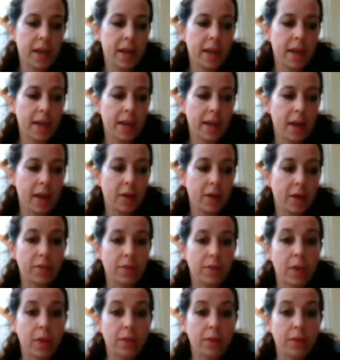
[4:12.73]
Now, if
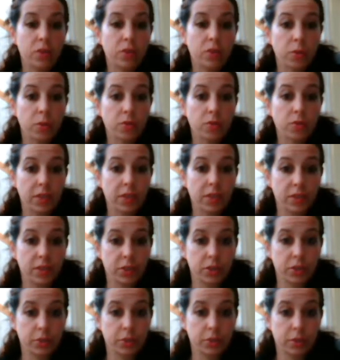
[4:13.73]
you have shoulder
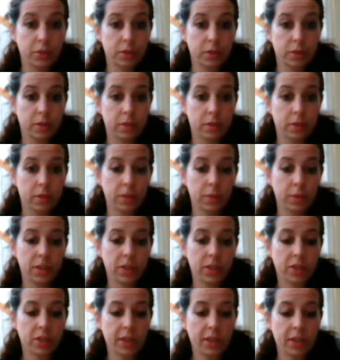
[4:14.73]
issues,
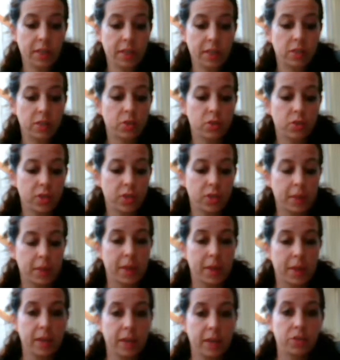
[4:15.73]
which is usually the
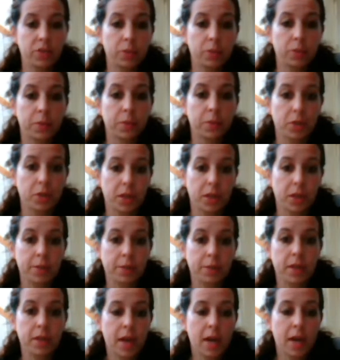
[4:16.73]
big issue with
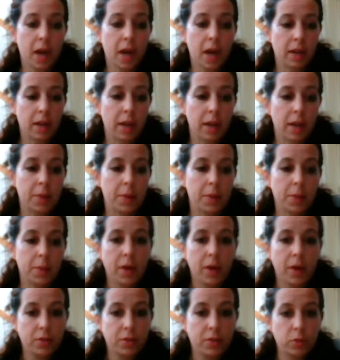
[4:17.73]
push-ups, a lot of people
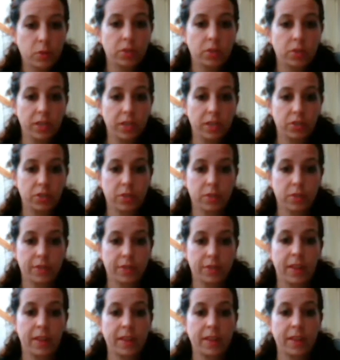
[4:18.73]
have shoulder issues and
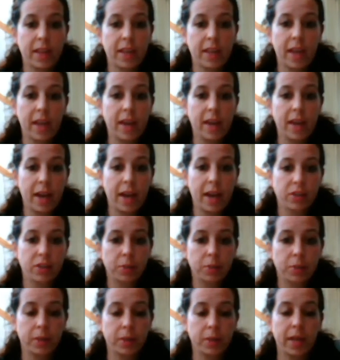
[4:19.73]
find they can't actually
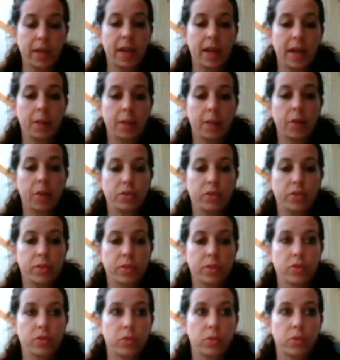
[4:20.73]
put that kind of pressure on
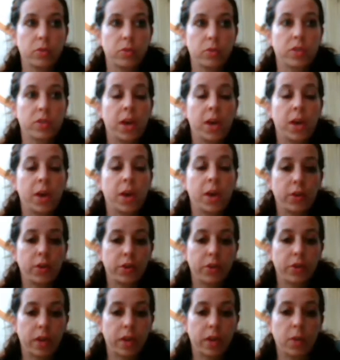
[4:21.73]
their shoulders.
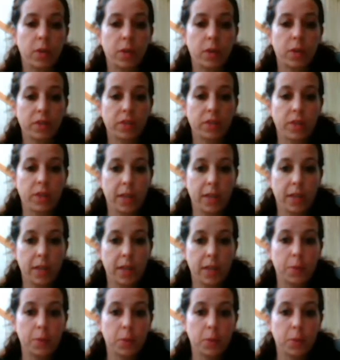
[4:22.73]
You're going to want to try to
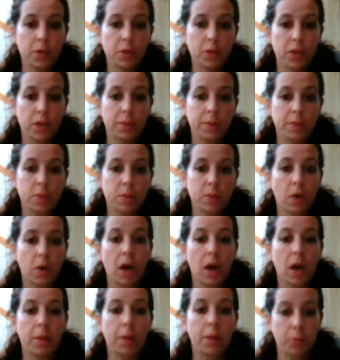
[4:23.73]
keep your push-ups more
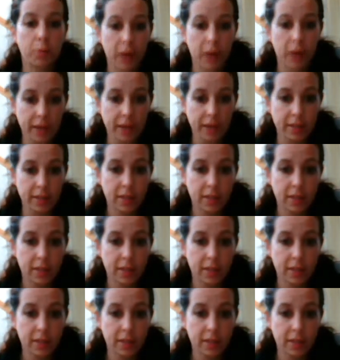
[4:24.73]
upright.